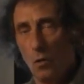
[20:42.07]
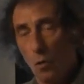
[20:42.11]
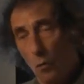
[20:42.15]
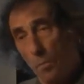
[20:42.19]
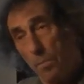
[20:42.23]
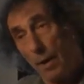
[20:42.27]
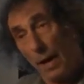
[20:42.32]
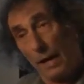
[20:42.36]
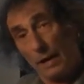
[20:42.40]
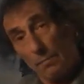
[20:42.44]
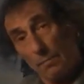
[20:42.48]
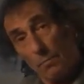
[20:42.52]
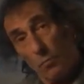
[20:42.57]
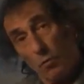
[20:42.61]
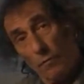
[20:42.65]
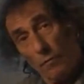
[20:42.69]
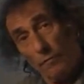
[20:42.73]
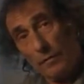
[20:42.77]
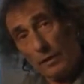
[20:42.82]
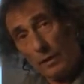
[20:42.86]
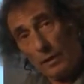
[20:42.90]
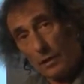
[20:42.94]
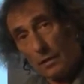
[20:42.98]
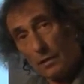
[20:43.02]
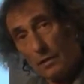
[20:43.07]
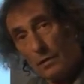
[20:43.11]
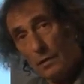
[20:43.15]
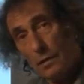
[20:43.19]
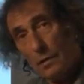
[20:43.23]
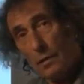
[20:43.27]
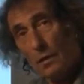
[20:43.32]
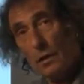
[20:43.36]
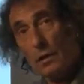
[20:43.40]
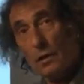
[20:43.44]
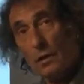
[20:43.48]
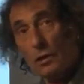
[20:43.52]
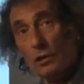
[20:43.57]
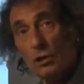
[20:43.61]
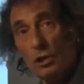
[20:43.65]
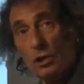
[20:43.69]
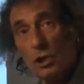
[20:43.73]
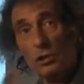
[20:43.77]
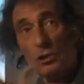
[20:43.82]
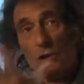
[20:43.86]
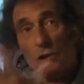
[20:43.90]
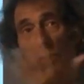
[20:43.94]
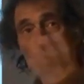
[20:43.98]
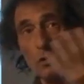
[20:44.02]
who, by moving,
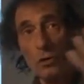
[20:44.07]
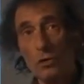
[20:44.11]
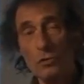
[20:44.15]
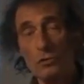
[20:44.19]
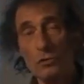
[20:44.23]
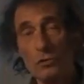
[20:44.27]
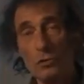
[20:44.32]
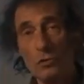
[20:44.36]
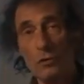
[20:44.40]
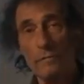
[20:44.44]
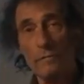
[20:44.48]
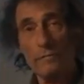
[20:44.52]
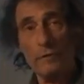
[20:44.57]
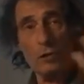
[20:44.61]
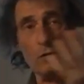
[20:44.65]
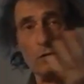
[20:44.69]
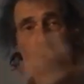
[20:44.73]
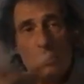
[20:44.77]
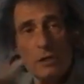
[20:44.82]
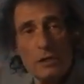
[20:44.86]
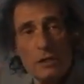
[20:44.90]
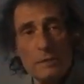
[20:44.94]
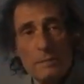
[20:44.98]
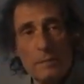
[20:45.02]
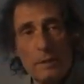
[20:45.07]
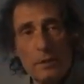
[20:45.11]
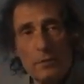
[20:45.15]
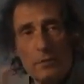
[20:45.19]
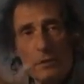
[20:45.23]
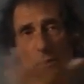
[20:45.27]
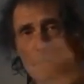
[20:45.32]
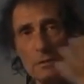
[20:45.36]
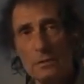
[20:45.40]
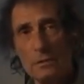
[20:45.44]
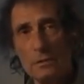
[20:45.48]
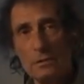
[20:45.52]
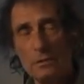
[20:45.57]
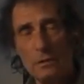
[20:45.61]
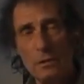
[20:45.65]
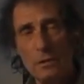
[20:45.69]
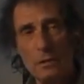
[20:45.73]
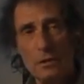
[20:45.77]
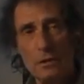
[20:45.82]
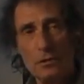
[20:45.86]
changes also the visual experience.